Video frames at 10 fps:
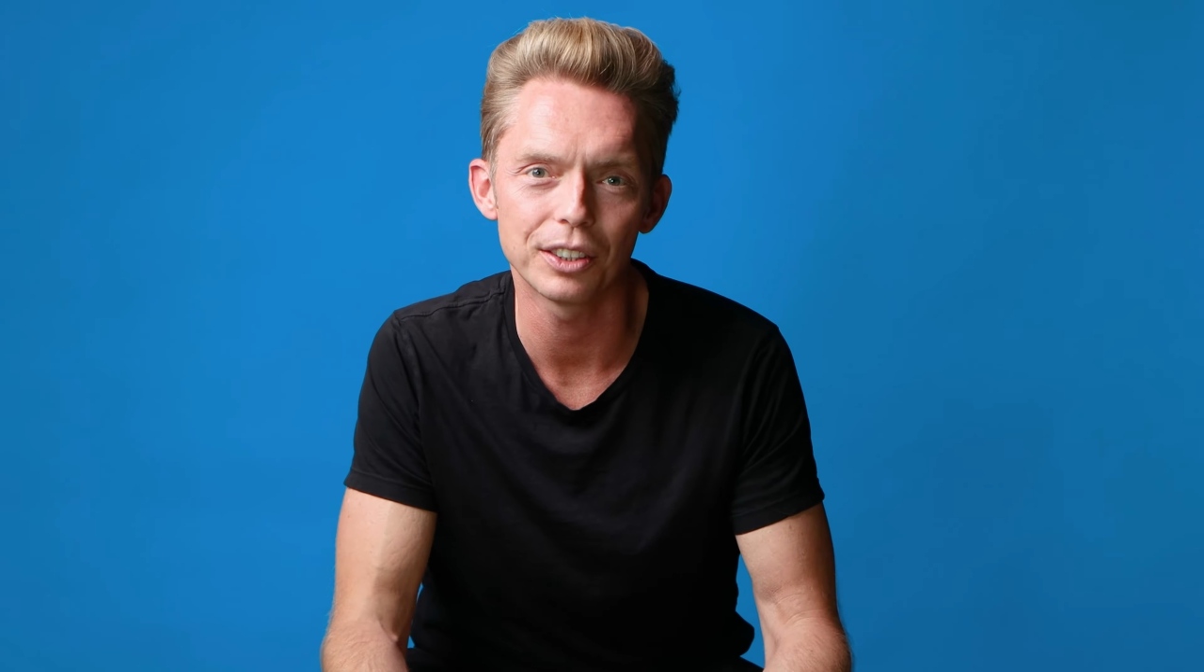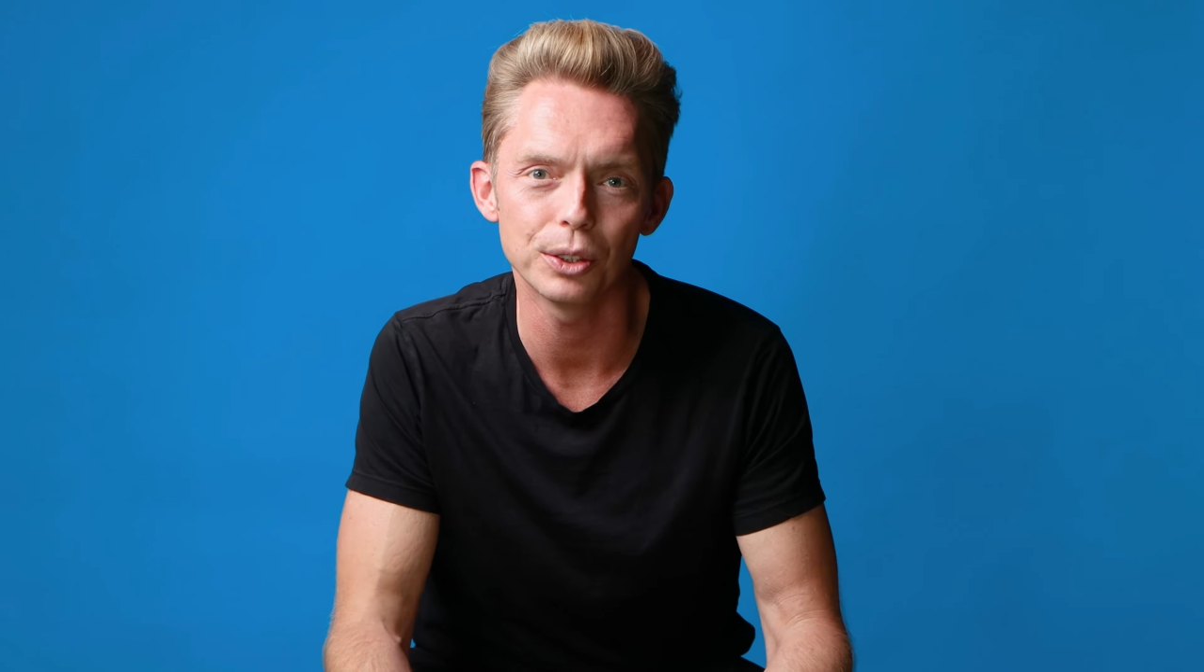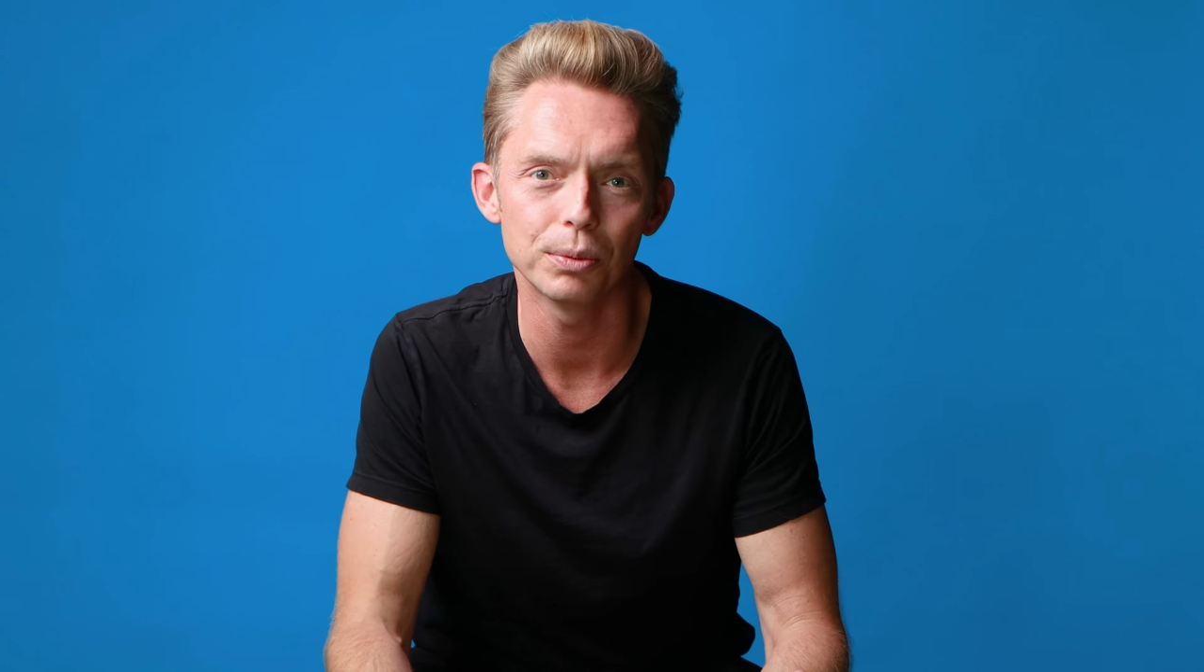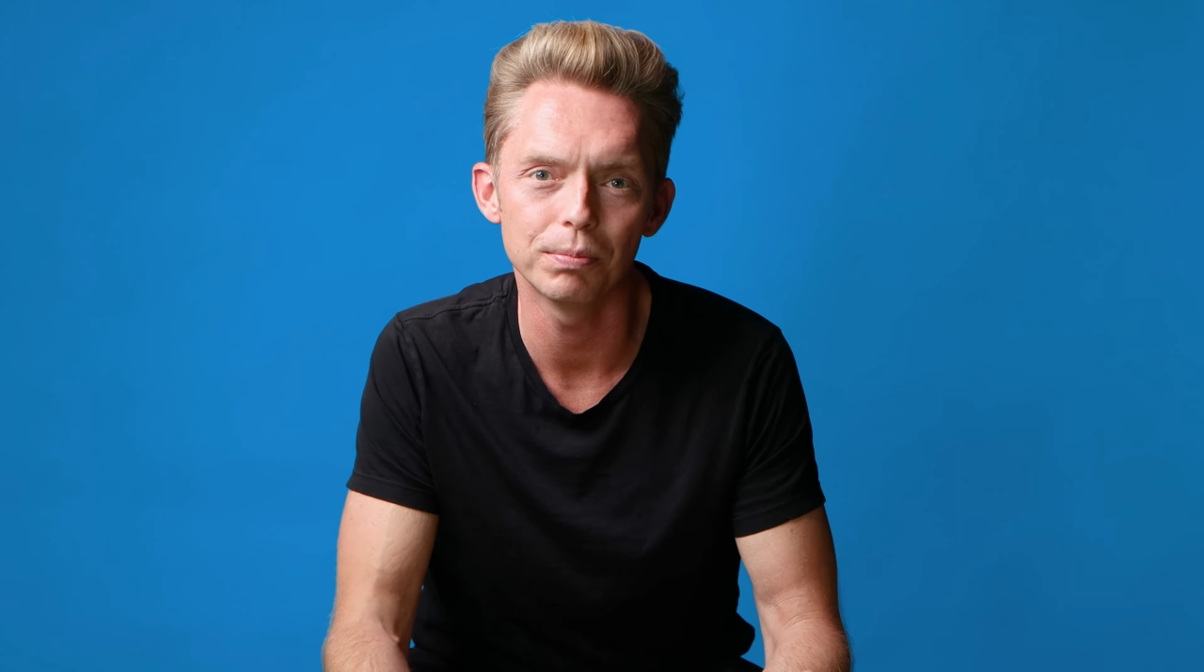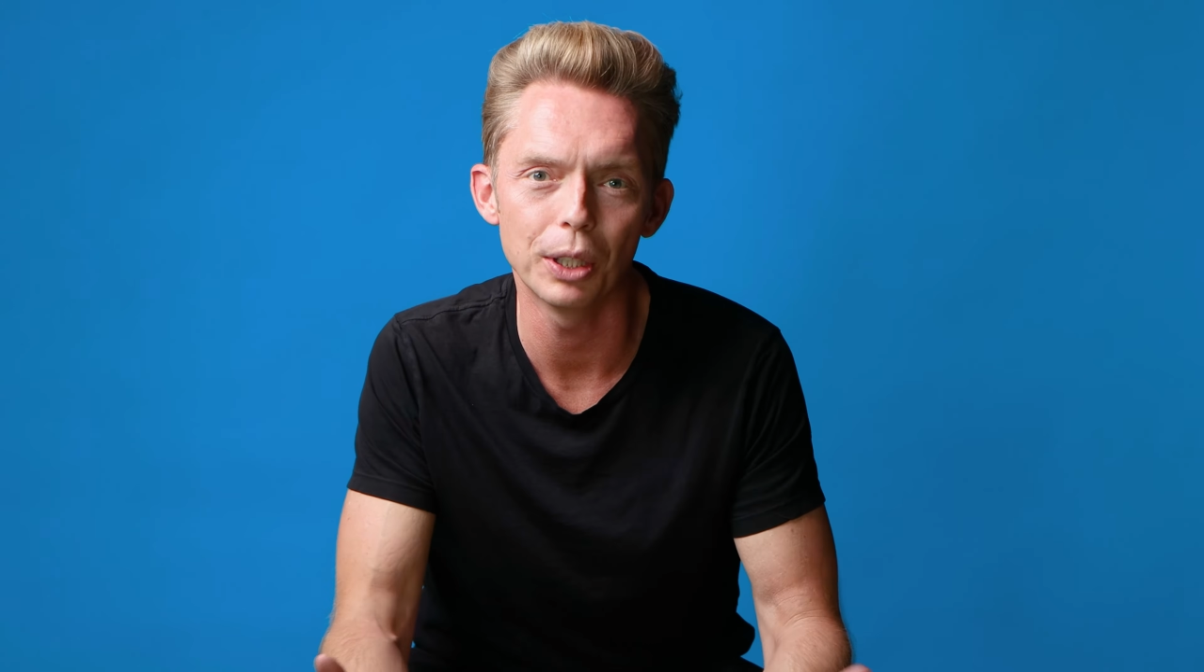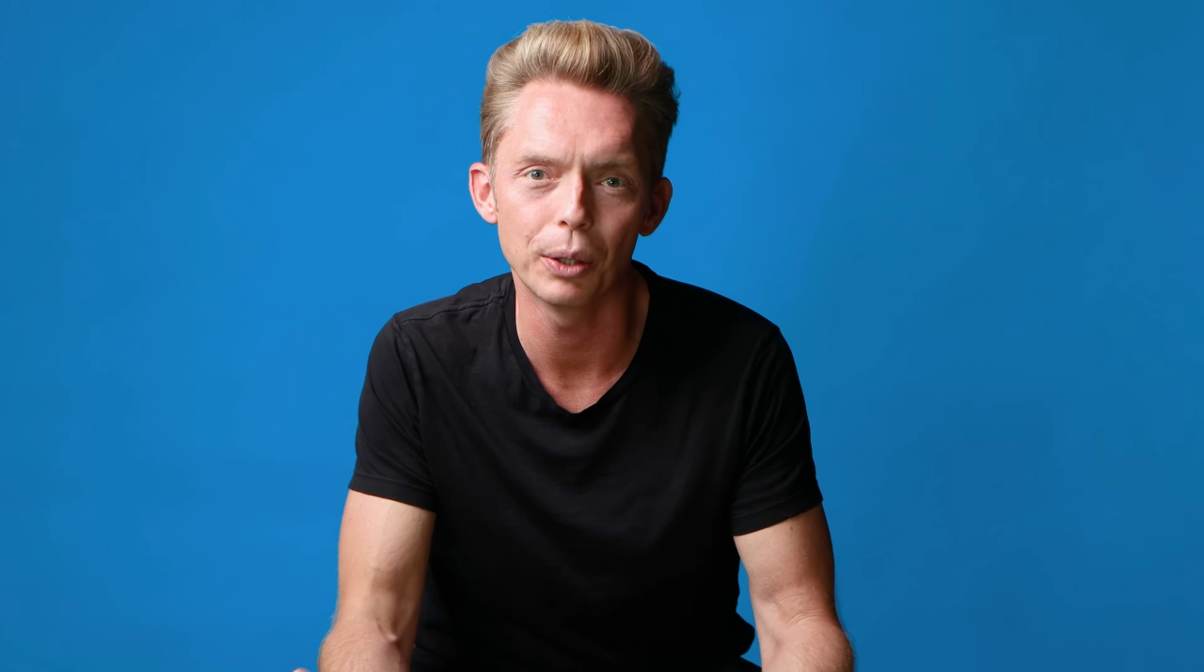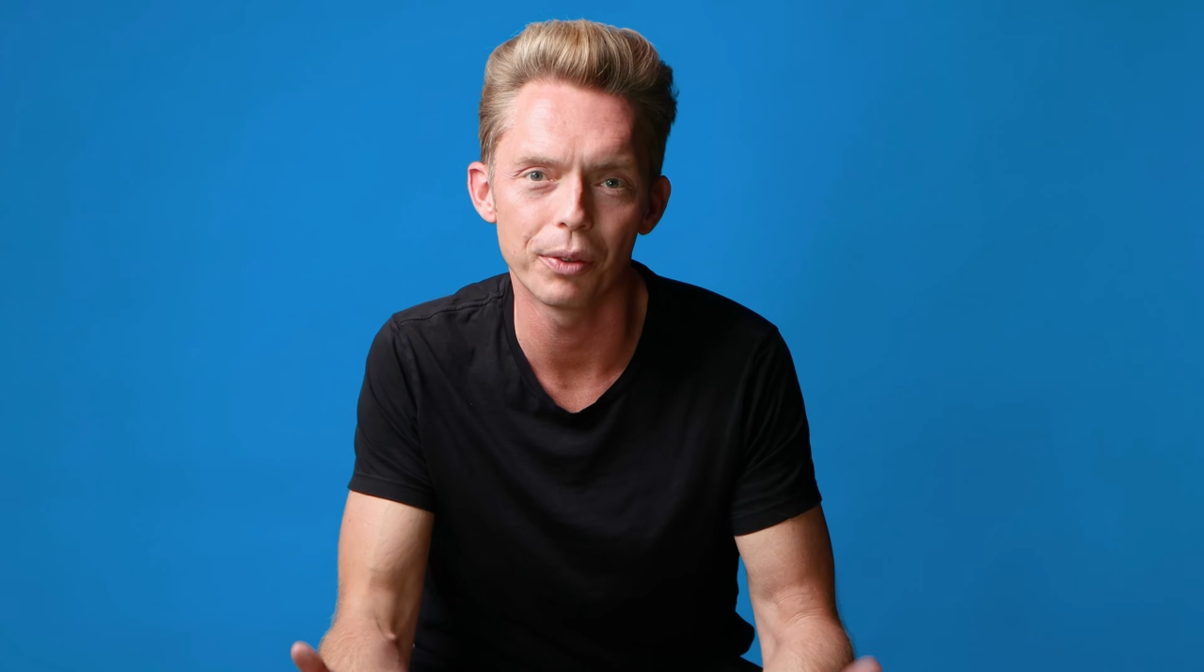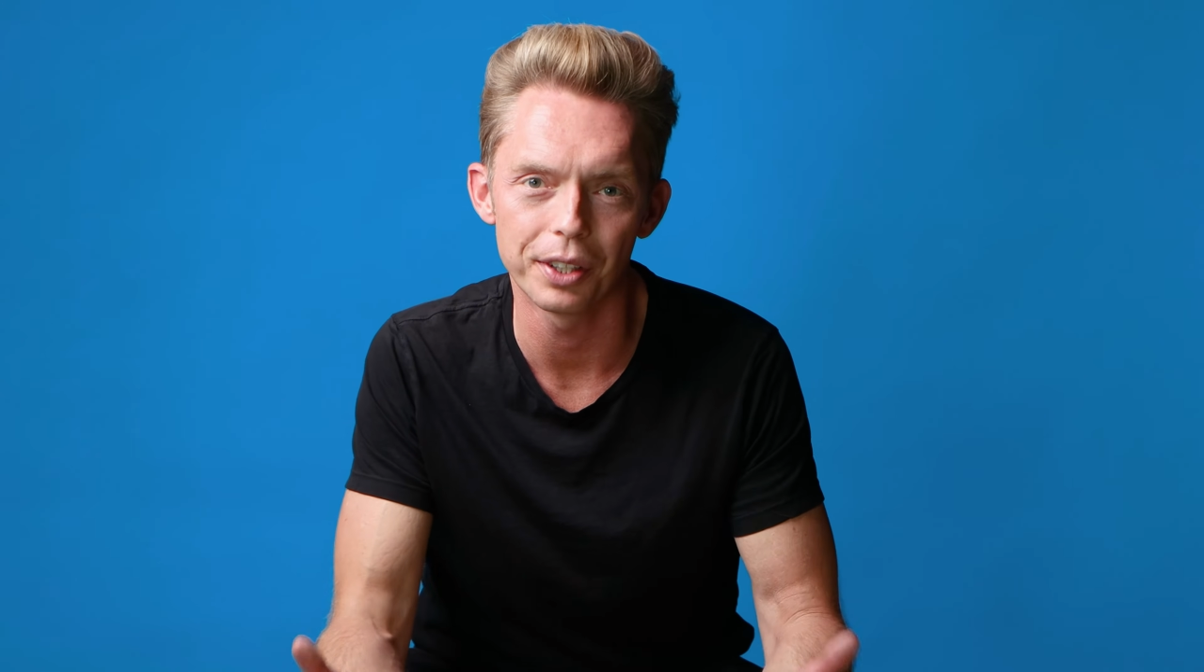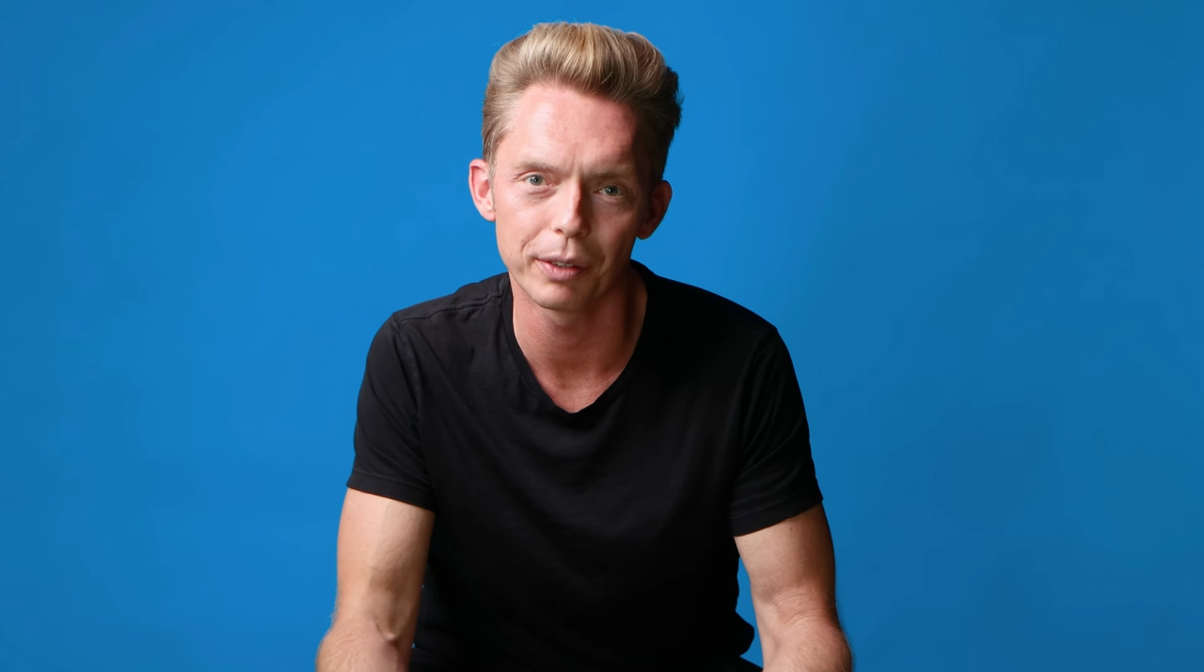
you know the